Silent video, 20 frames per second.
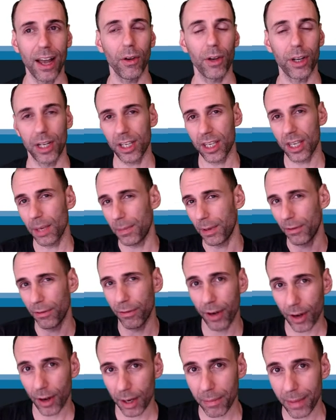I'm going to keep it
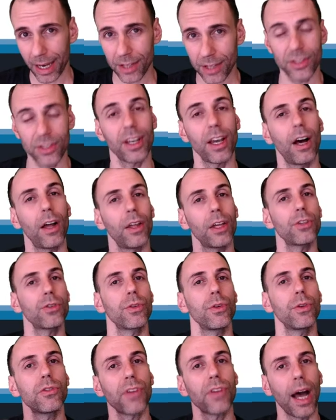very basic. I'll
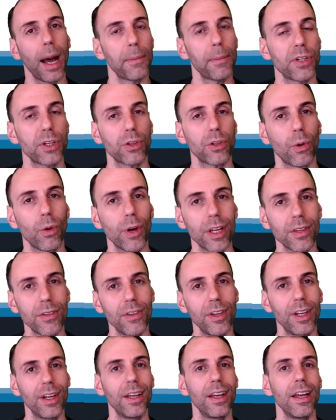introduce
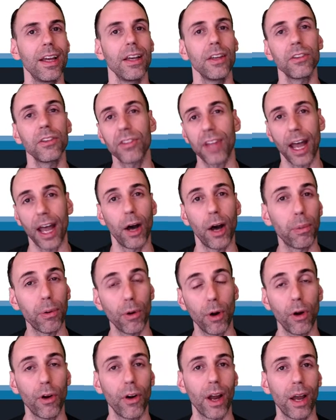object-oriented style
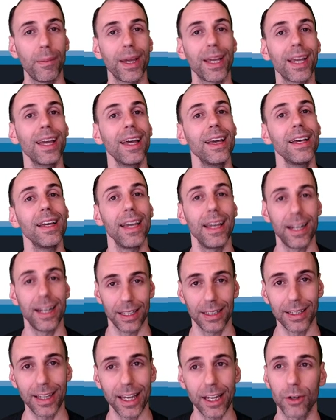programming in a
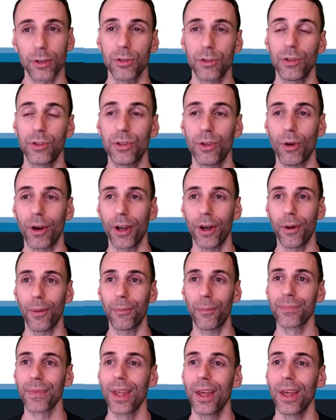later tutorial.